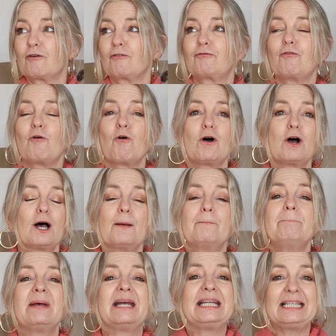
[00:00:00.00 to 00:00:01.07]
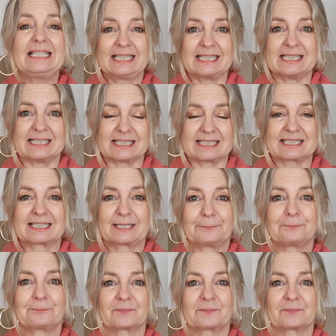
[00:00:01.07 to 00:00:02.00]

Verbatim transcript: for many years.